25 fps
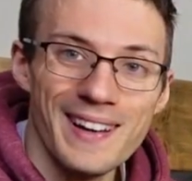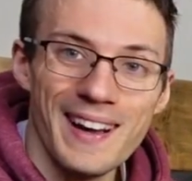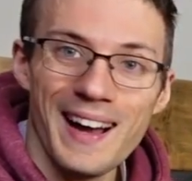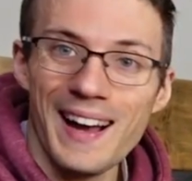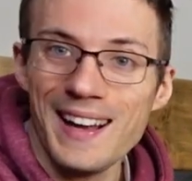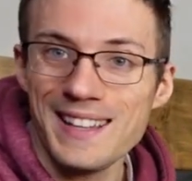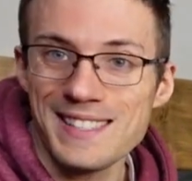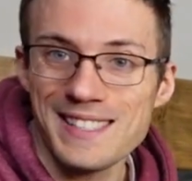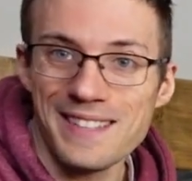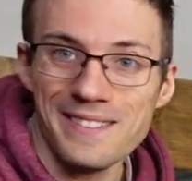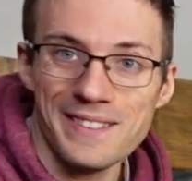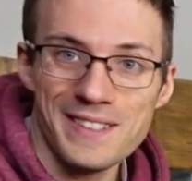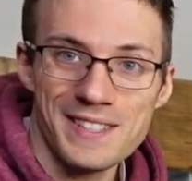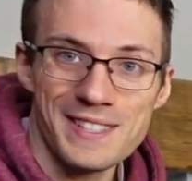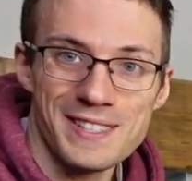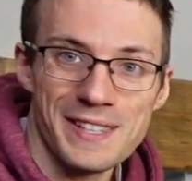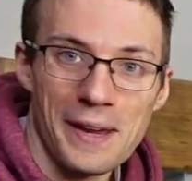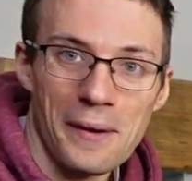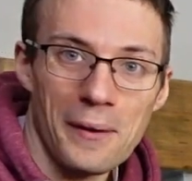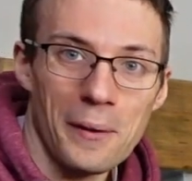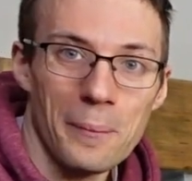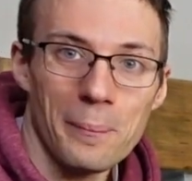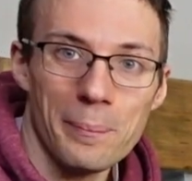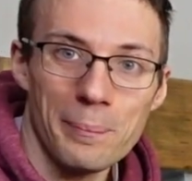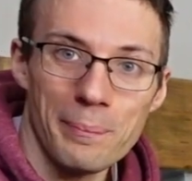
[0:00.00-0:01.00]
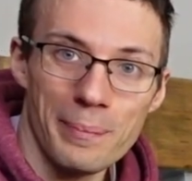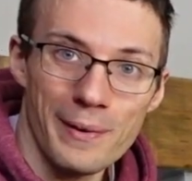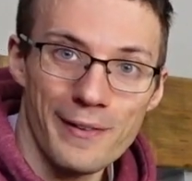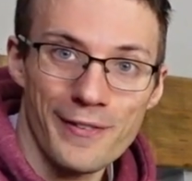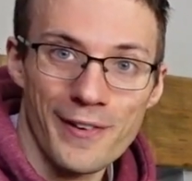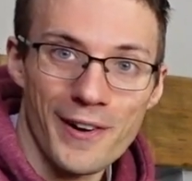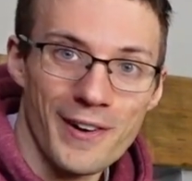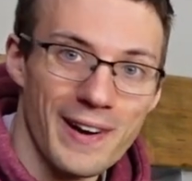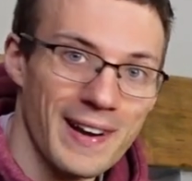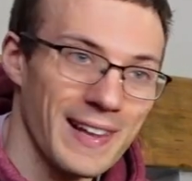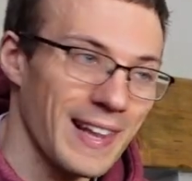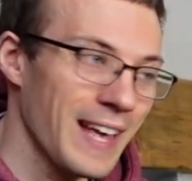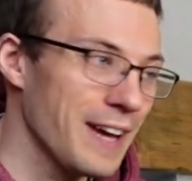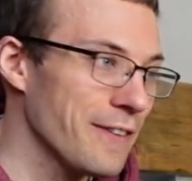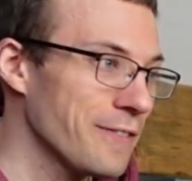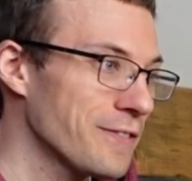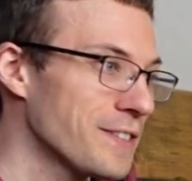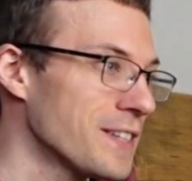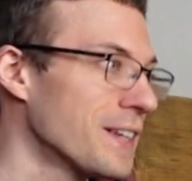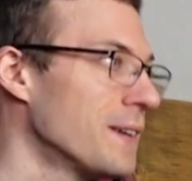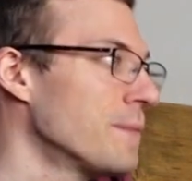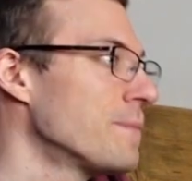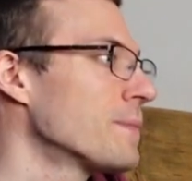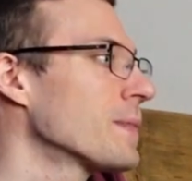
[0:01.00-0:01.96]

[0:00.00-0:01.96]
as it was set up before I left.